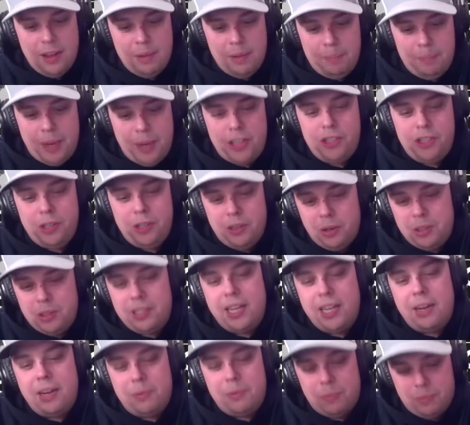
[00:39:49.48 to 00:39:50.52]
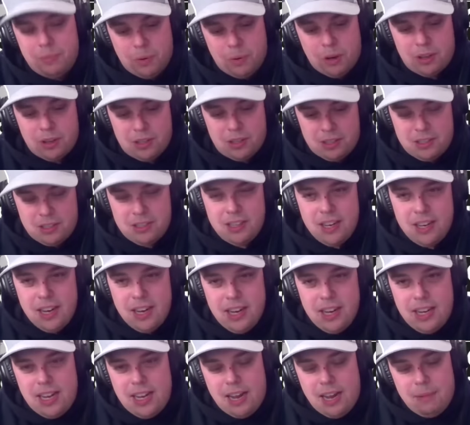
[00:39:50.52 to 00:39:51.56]
bet you those get worse.
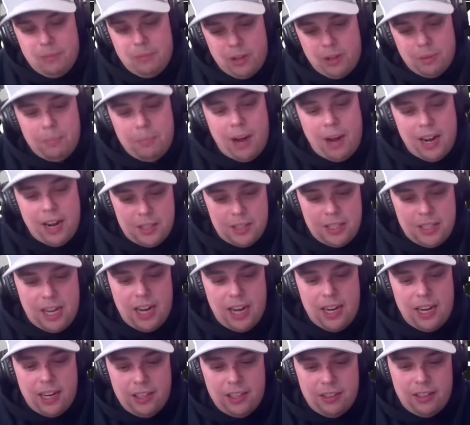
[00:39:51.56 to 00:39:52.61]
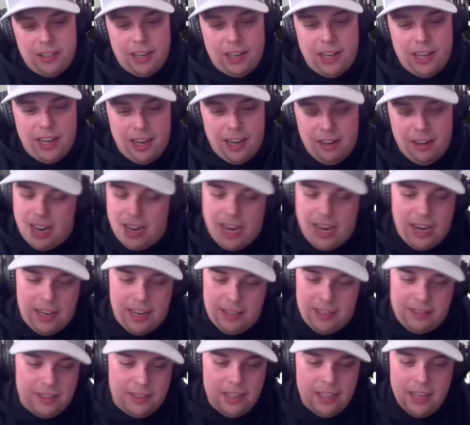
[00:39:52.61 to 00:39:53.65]
They're minus 900 right now. I
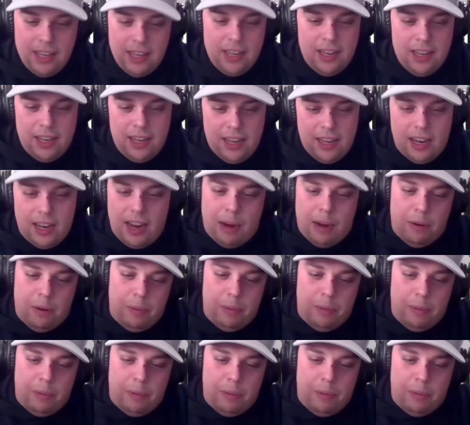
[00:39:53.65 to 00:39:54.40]
wouldn't be